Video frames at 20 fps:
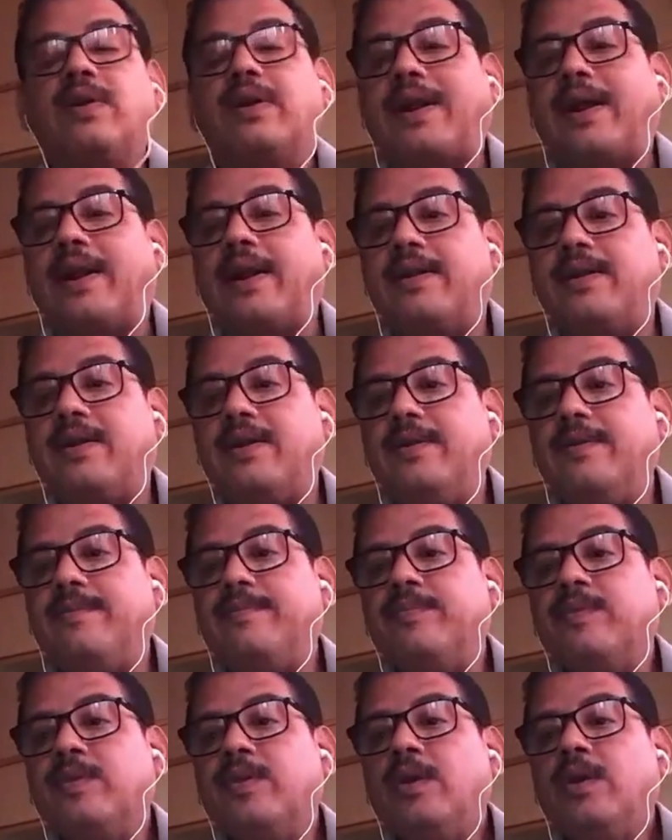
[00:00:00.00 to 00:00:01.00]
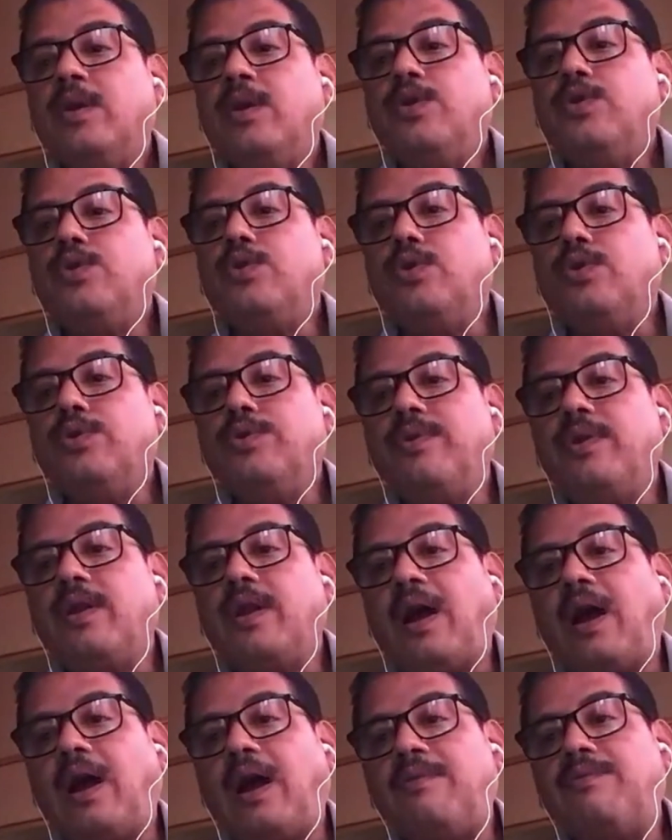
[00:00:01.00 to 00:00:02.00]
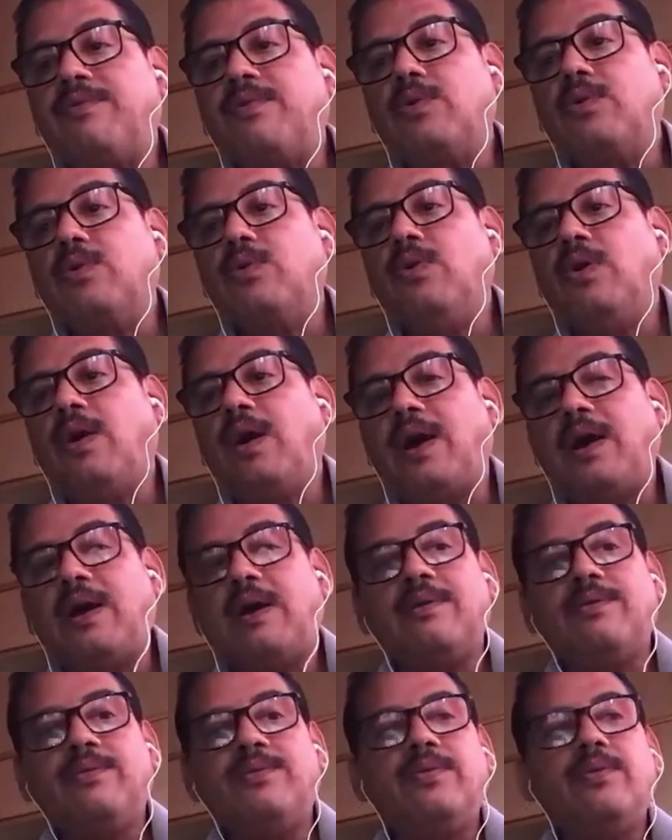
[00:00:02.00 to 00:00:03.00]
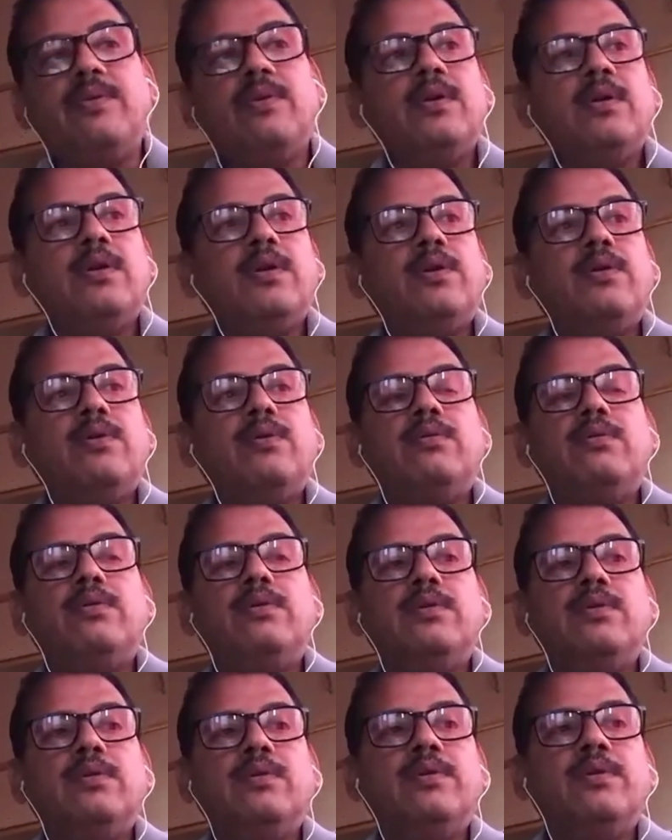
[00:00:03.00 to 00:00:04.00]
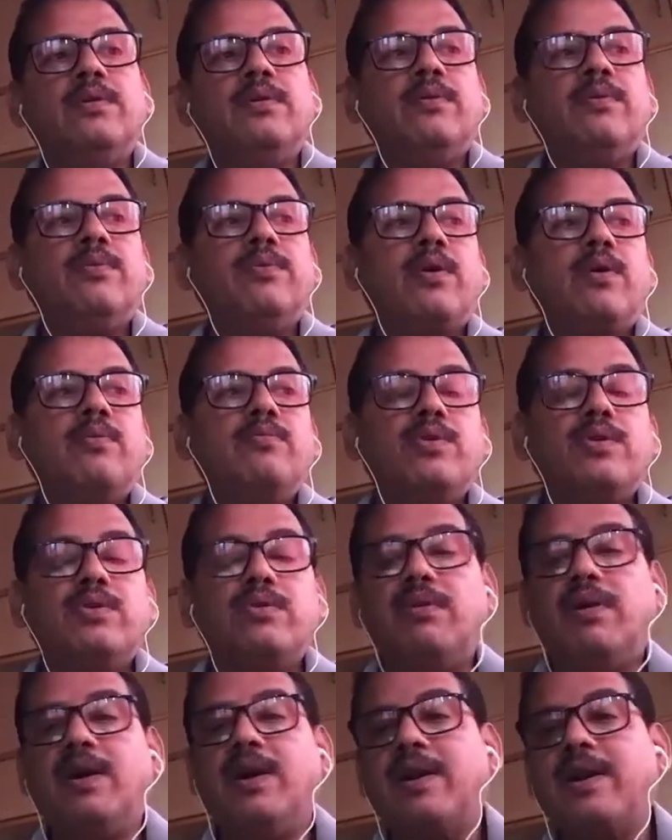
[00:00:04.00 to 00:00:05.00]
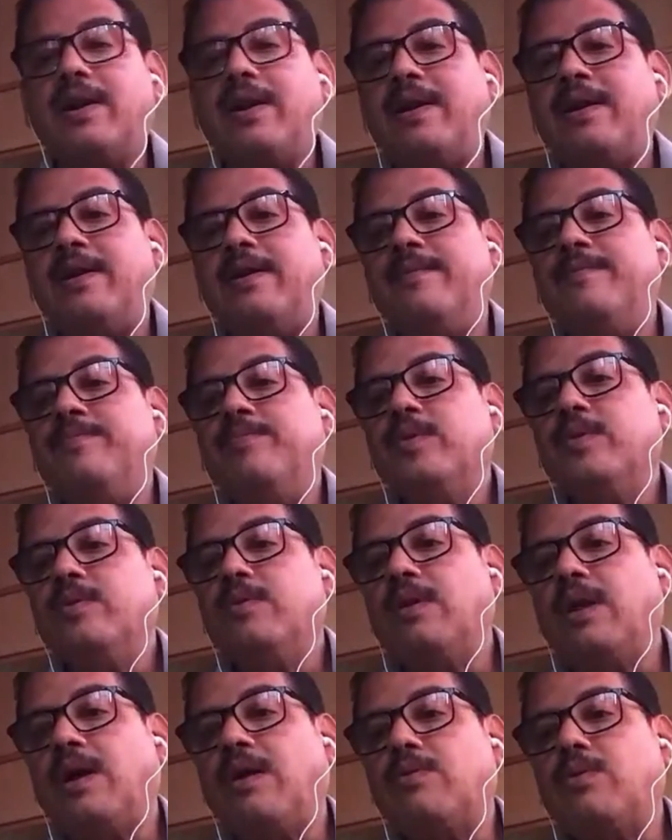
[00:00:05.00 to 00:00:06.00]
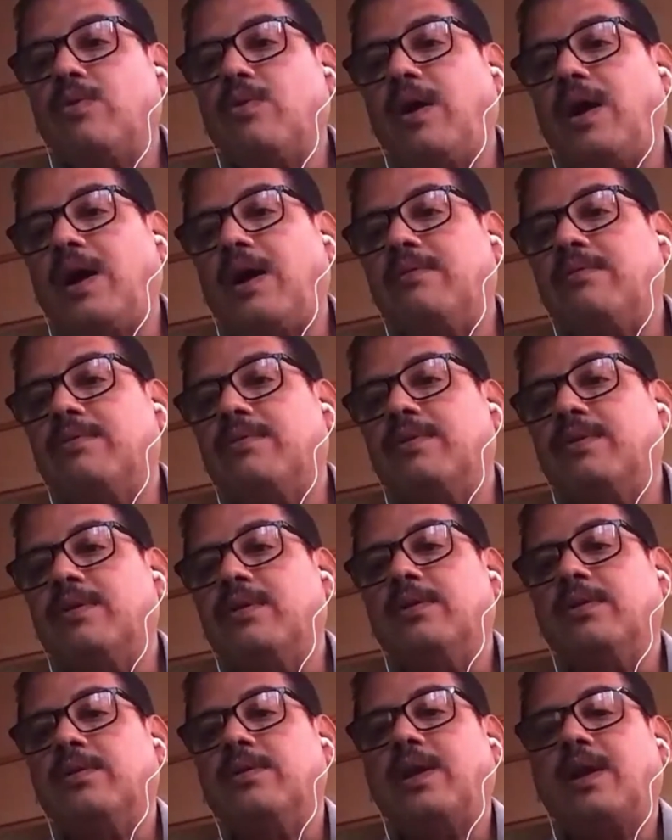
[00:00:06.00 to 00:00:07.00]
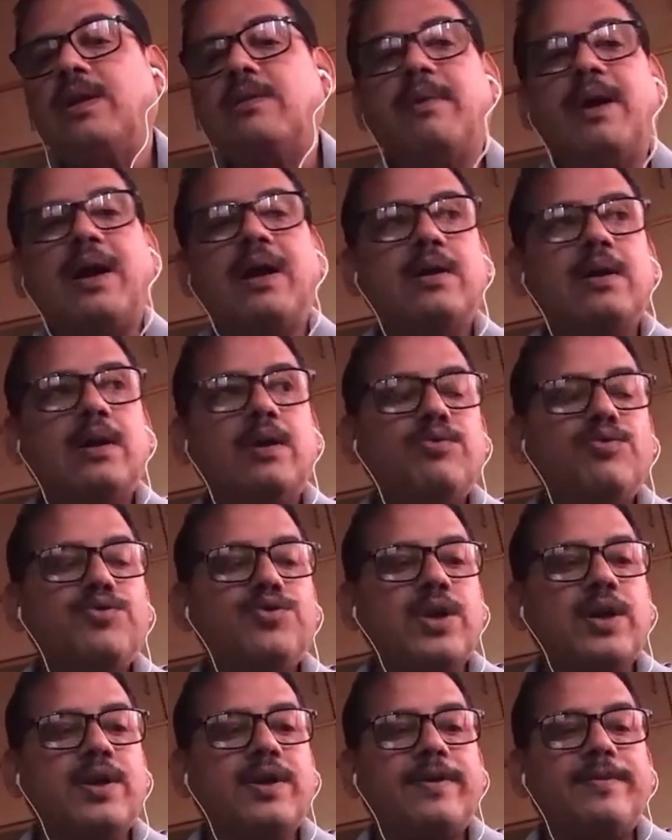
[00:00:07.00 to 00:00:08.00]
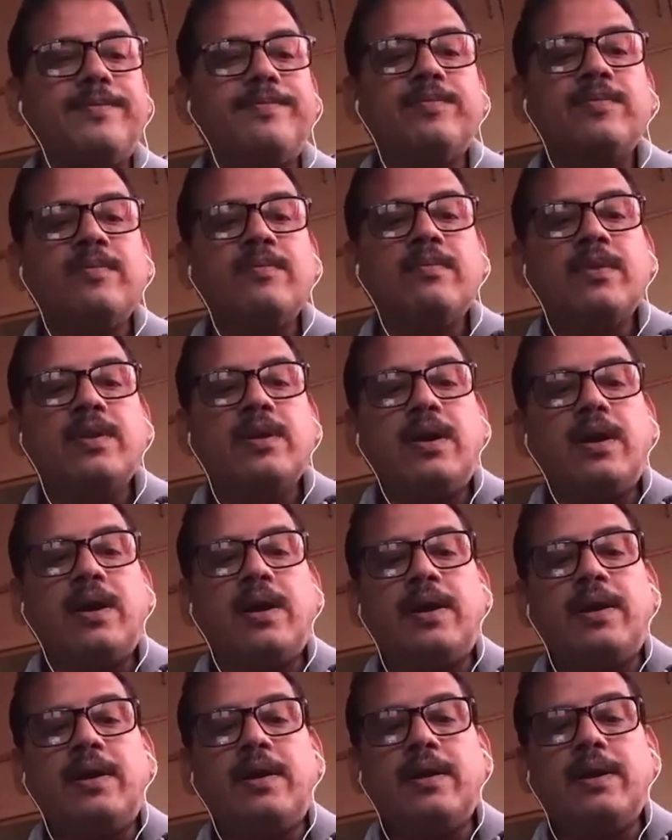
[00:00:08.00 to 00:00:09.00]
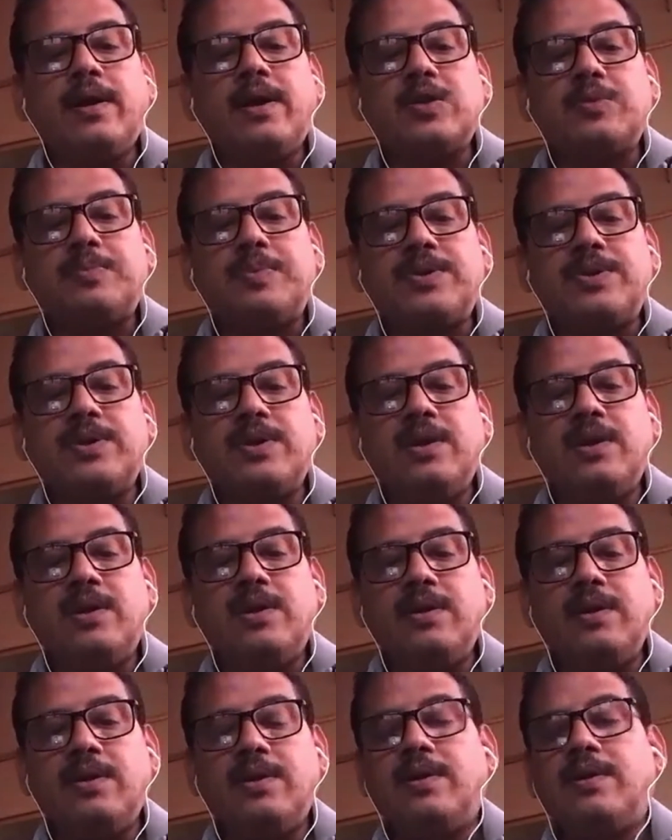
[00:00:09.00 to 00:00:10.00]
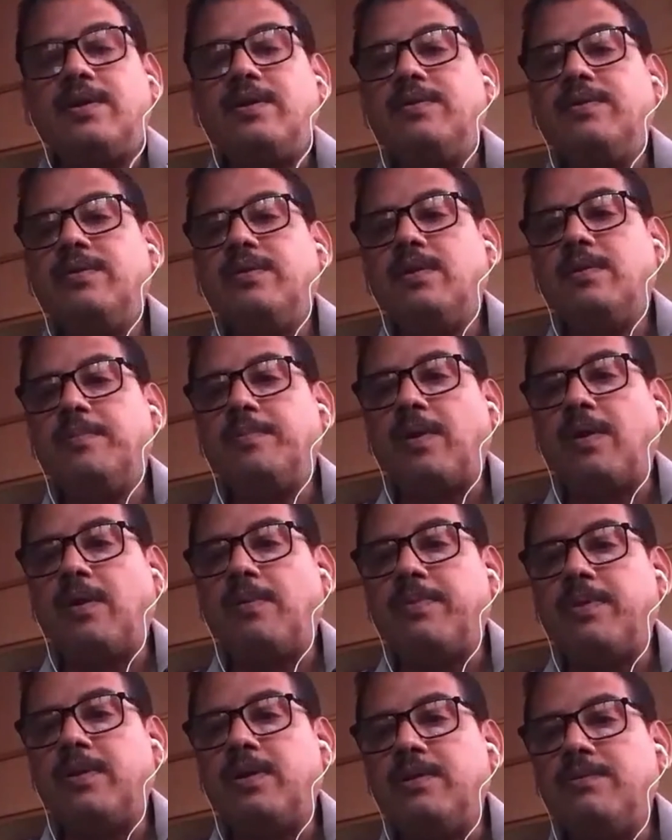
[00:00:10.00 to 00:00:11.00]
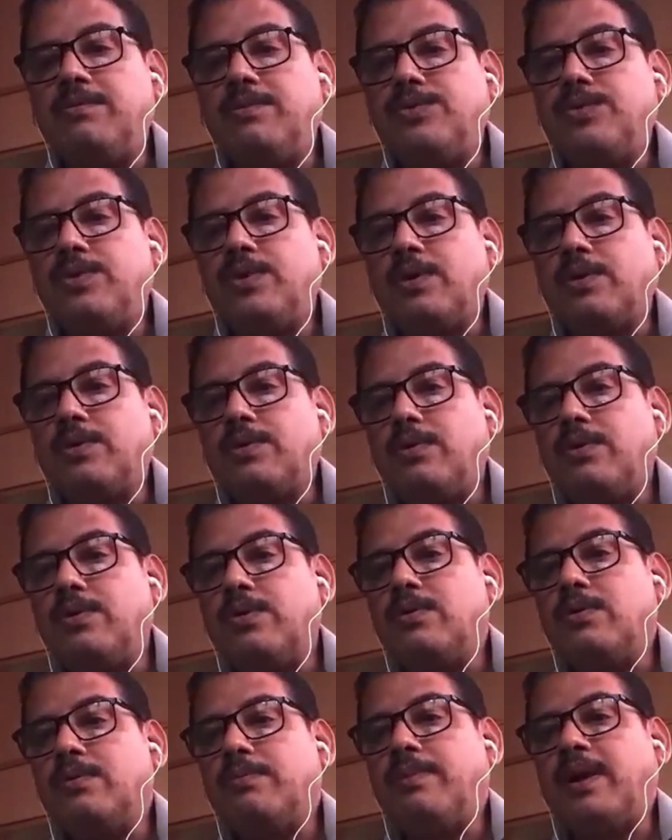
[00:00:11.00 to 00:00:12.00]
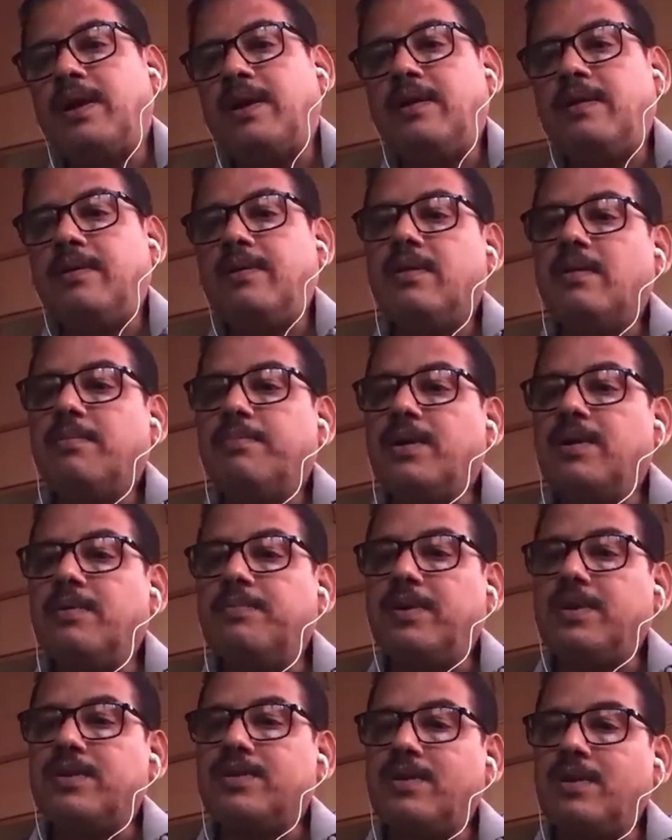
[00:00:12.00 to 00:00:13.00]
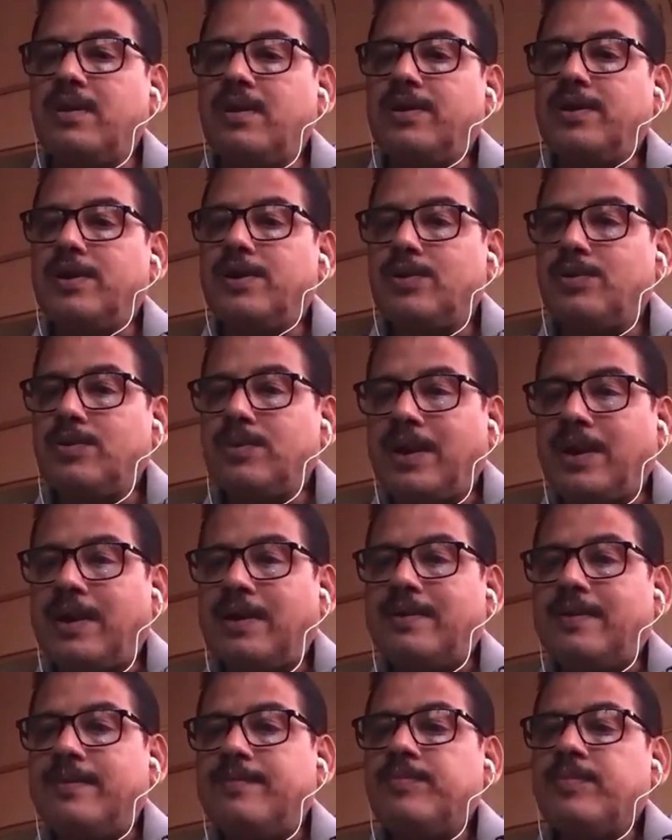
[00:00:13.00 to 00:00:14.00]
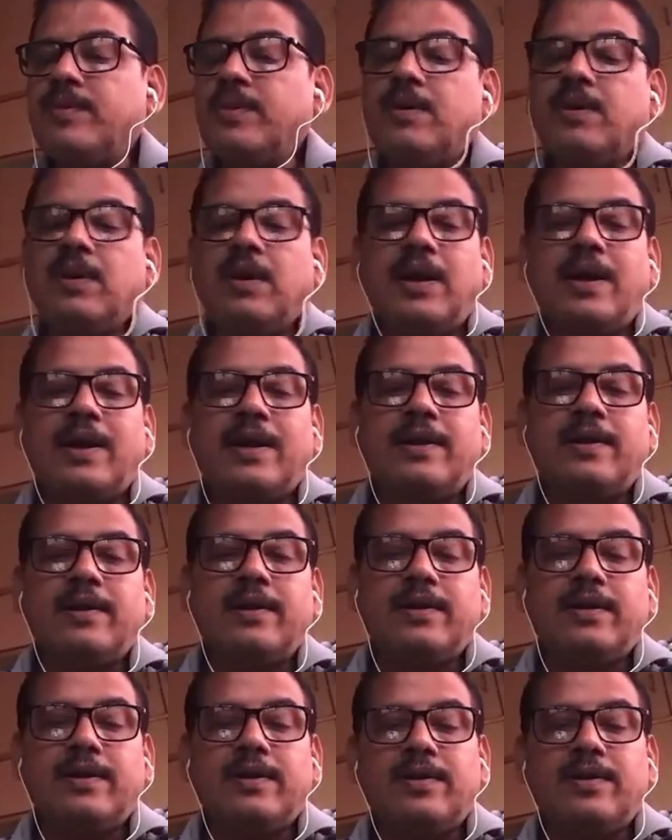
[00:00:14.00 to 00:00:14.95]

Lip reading: granted. You will have to have from your end, you will have to have that background check. And especially here, the property which you are going to buy, the papers related to that, and